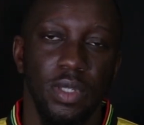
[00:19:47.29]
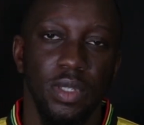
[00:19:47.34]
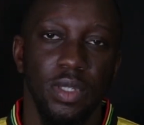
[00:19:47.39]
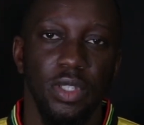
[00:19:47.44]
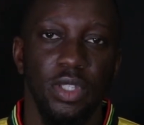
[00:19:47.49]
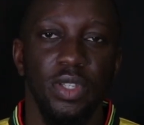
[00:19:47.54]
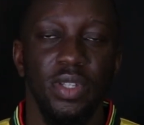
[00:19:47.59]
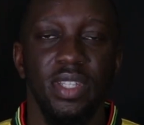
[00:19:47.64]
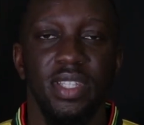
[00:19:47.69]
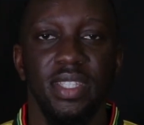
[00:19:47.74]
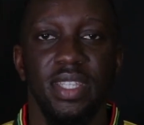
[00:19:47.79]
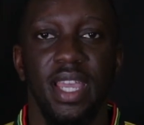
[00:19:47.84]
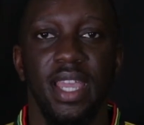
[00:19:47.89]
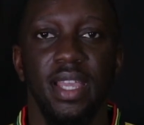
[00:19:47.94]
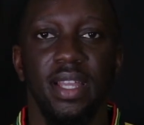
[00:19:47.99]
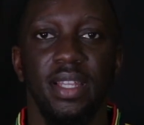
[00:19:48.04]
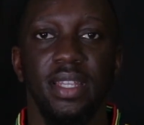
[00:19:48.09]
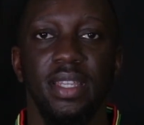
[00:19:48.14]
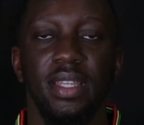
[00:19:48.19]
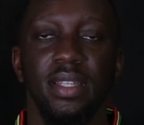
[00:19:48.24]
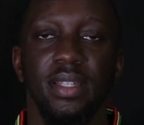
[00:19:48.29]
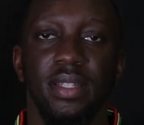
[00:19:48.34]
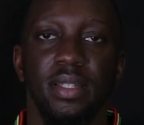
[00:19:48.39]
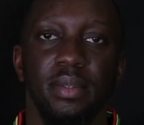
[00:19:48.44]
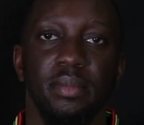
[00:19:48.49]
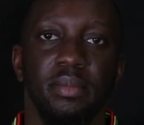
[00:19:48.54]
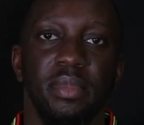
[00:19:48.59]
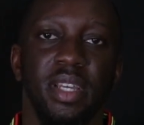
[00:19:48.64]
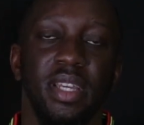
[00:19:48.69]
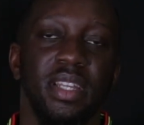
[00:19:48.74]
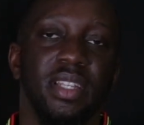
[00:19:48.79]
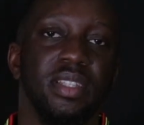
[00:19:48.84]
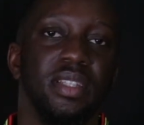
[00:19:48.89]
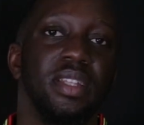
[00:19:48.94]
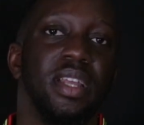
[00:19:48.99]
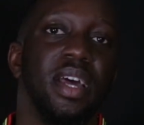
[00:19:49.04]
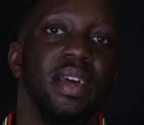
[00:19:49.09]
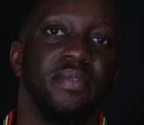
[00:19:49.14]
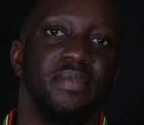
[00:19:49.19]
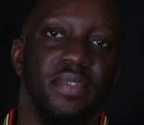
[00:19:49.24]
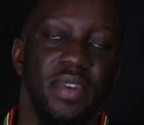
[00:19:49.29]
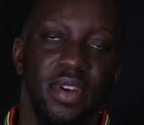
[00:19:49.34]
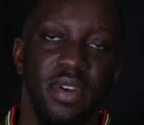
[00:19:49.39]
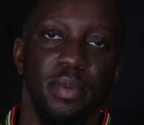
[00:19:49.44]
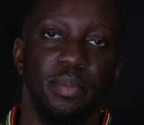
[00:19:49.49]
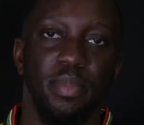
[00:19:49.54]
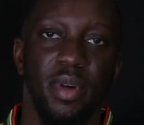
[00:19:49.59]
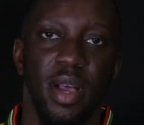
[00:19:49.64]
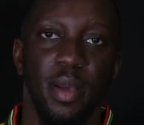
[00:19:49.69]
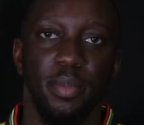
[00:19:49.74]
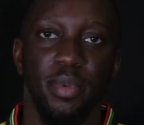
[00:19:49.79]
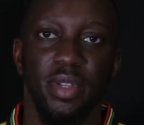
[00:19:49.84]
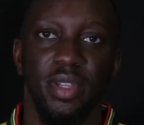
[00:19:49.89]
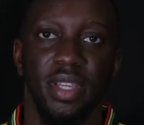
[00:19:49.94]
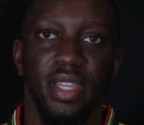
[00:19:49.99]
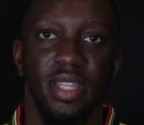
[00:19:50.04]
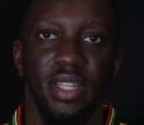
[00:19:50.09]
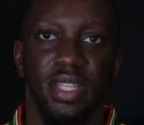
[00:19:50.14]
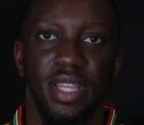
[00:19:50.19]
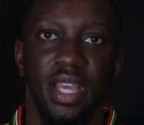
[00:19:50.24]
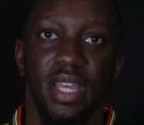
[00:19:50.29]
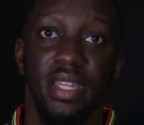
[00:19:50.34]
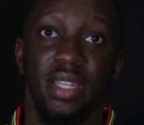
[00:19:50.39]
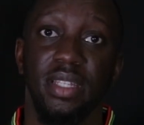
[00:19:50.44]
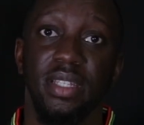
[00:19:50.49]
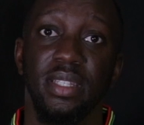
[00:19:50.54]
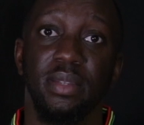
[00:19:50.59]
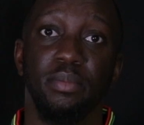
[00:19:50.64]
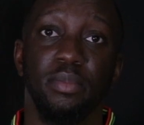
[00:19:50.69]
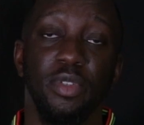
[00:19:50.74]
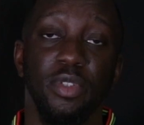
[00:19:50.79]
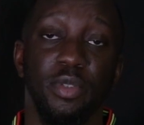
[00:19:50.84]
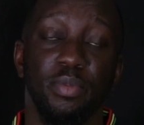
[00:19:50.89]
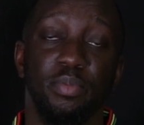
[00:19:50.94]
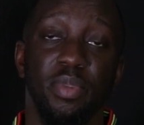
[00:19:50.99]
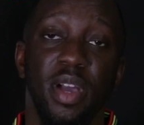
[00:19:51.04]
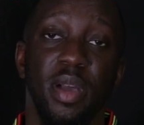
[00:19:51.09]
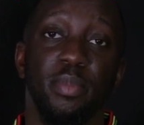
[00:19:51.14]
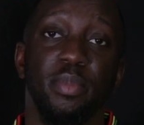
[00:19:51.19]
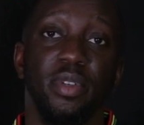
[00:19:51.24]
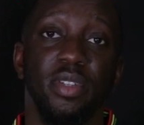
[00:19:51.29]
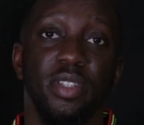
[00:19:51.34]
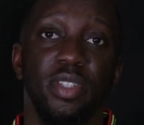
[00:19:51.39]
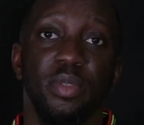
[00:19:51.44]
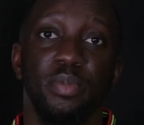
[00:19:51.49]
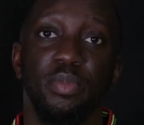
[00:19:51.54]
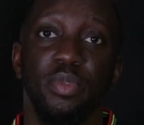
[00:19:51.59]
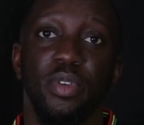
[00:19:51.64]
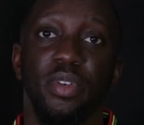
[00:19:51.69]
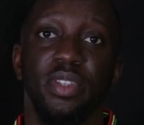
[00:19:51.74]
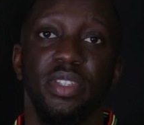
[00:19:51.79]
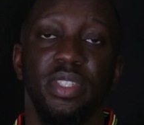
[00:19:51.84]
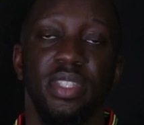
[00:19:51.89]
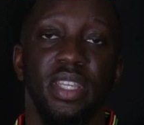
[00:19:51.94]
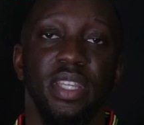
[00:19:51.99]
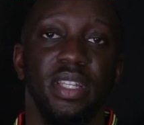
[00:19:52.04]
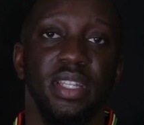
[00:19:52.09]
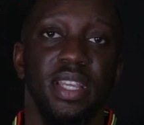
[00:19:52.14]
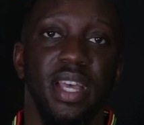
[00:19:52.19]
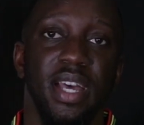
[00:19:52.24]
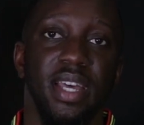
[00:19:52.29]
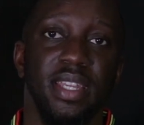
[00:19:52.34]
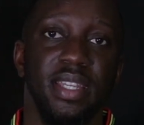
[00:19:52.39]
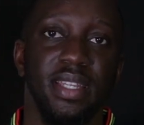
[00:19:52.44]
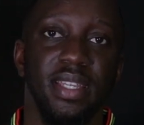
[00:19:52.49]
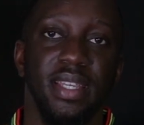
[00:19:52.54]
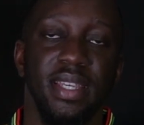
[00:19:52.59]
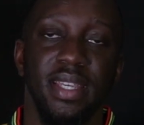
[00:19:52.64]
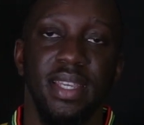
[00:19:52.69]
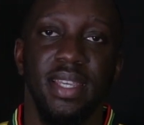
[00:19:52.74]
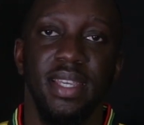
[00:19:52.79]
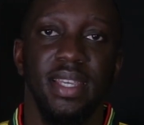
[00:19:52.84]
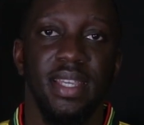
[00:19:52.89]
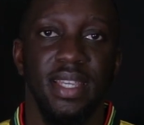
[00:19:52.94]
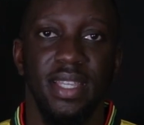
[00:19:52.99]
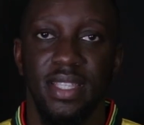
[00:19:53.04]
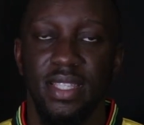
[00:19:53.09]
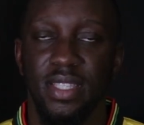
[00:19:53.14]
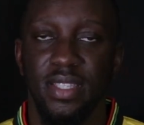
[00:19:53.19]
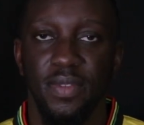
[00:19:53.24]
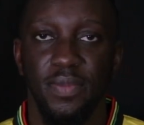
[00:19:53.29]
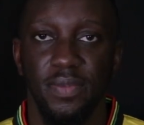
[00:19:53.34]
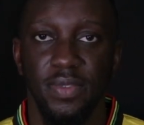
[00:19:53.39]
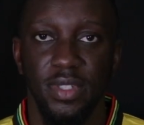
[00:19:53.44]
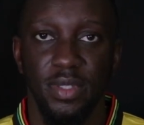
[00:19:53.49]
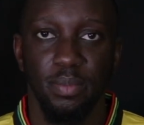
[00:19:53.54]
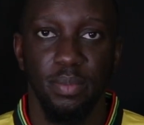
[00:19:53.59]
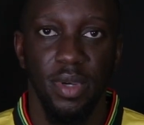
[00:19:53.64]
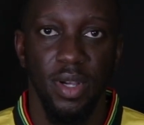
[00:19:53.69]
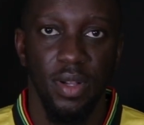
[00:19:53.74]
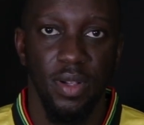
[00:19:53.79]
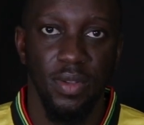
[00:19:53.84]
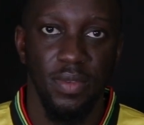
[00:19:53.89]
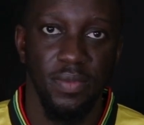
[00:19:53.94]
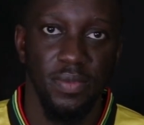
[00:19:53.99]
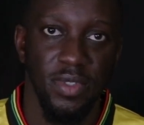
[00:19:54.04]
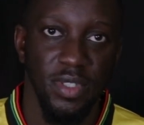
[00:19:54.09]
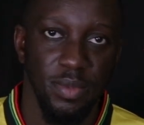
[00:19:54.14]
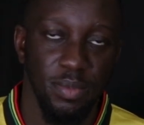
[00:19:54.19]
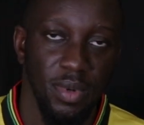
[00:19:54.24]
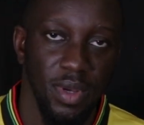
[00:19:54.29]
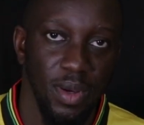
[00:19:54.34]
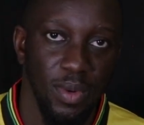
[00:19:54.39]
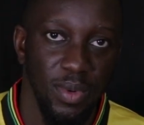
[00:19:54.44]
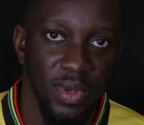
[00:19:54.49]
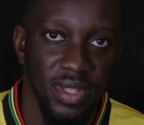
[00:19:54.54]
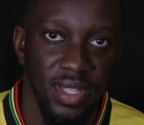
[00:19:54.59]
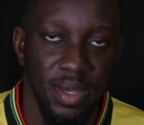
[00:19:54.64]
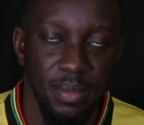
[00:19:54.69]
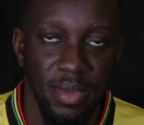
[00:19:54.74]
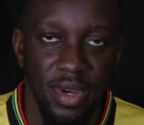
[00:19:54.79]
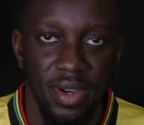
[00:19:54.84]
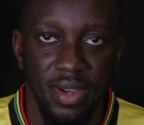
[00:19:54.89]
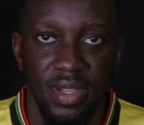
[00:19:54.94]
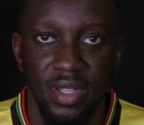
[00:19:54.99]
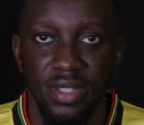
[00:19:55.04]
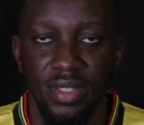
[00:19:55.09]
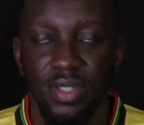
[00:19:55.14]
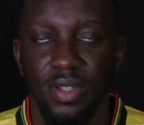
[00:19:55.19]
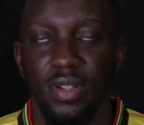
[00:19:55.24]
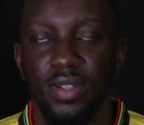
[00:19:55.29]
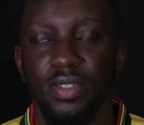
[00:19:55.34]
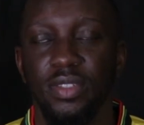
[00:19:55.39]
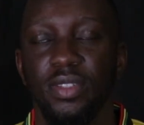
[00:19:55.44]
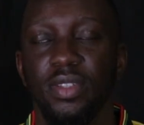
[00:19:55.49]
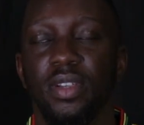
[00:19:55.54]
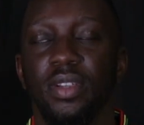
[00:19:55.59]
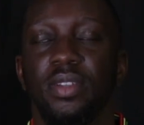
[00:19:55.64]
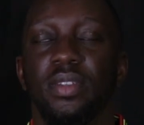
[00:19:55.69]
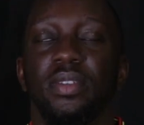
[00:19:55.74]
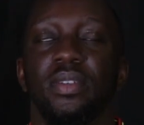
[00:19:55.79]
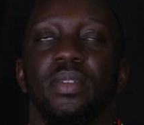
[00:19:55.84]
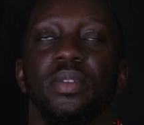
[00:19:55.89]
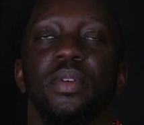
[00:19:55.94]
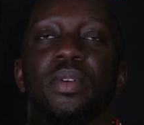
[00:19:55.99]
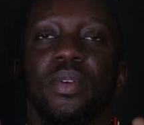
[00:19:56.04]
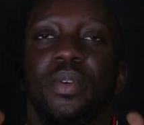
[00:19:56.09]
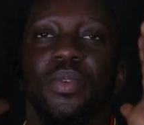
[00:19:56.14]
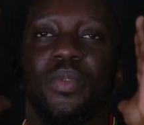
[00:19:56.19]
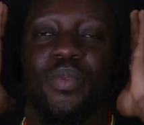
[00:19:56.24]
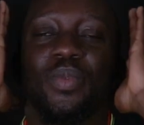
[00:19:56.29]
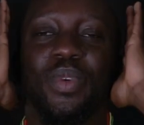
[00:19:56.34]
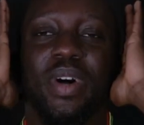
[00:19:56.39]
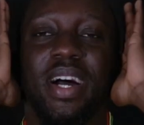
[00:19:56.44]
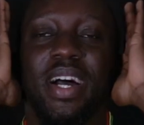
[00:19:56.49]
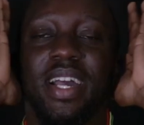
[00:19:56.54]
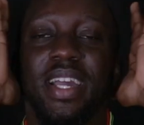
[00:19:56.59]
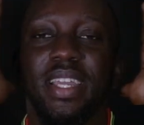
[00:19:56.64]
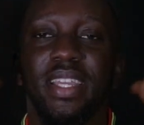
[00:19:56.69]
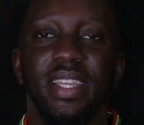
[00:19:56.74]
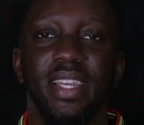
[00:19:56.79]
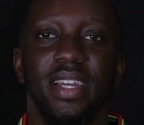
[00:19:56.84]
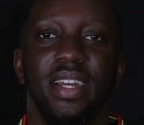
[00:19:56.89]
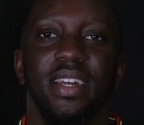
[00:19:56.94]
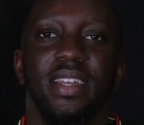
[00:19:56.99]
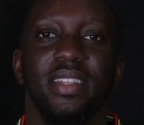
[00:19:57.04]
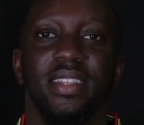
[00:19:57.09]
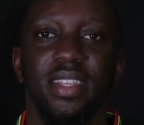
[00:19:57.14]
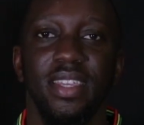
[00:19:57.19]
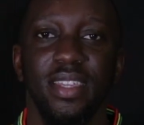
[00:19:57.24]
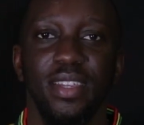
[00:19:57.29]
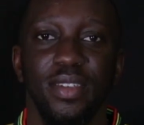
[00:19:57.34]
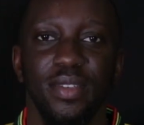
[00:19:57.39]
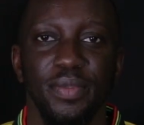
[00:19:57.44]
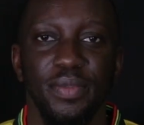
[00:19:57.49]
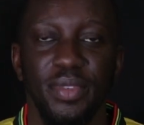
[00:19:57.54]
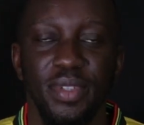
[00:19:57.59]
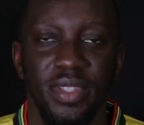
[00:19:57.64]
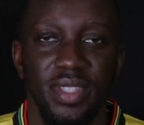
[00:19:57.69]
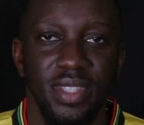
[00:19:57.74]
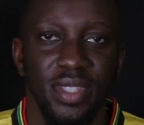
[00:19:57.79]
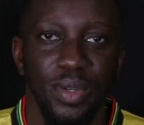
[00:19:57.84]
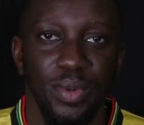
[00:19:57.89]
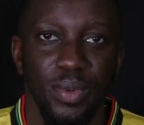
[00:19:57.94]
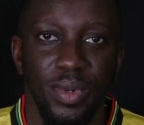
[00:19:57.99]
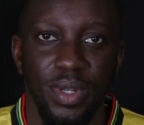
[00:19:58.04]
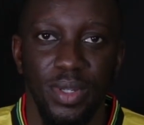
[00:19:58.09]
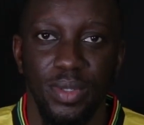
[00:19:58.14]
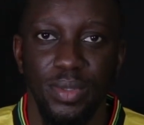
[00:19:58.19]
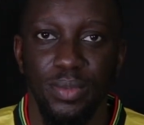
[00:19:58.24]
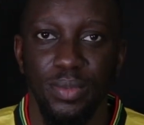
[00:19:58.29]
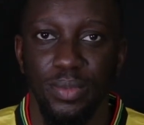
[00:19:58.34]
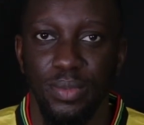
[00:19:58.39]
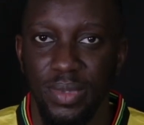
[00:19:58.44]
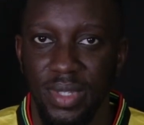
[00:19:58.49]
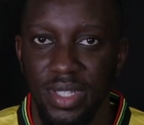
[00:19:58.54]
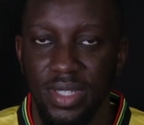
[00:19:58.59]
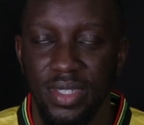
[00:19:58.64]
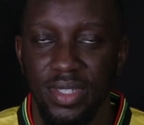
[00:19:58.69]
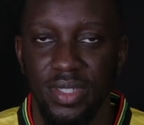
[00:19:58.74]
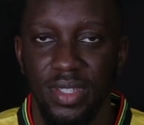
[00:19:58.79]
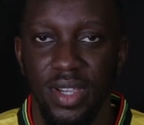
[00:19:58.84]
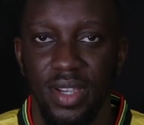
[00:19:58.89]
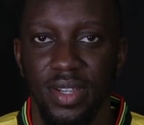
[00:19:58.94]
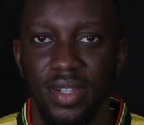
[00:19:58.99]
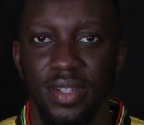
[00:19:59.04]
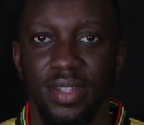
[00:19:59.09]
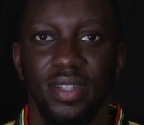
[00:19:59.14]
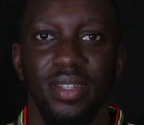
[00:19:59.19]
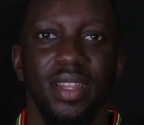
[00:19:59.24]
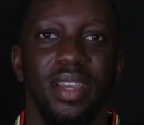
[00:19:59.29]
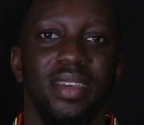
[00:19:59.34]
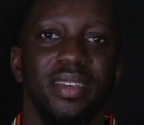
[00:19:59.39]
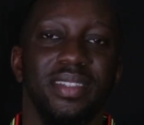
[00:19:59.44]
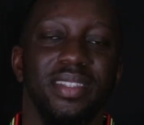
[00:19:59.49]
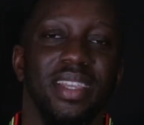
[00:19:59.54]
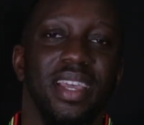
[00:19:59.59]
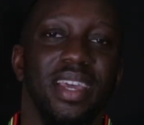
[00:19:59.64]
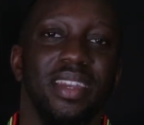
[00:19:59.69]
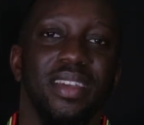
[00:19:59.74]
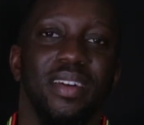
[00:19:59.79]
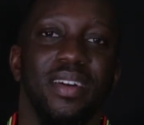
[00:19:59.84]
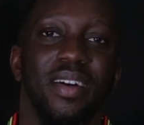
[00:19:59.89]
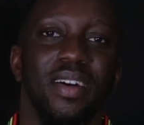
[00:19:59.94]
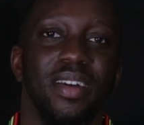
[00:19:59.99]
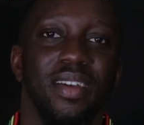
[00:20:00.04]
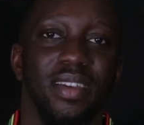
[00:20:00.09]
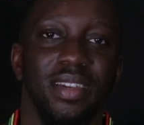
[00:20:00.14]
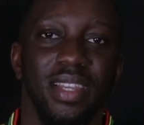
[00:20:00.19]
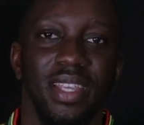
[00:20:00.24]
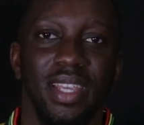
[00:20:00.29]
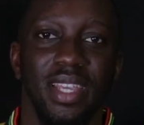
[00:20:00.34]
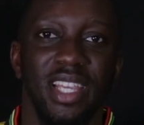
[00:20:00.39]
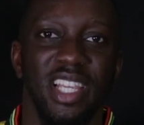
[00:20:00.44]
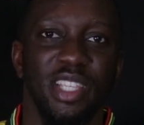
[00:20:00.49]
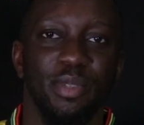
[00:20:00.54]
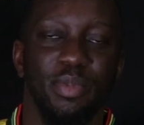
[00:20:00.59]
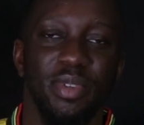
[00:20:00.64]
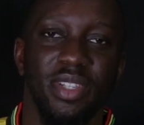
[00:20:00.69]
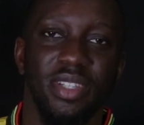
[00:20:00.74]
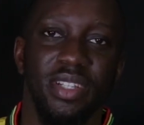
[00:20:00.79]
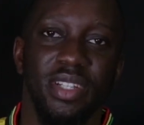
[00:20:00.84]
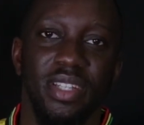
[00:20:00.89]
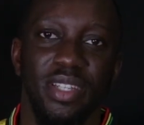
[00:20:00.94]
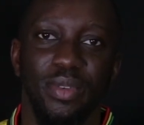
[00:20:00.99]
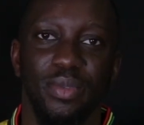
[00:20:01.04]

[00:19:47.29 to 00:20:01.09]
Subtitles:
unicycling, but it's not very popular in Ghana. The most popular sports in Ghana is football, what the Americans call soccer. why are they confusing the world with soccer? Now it's kind of hard, especially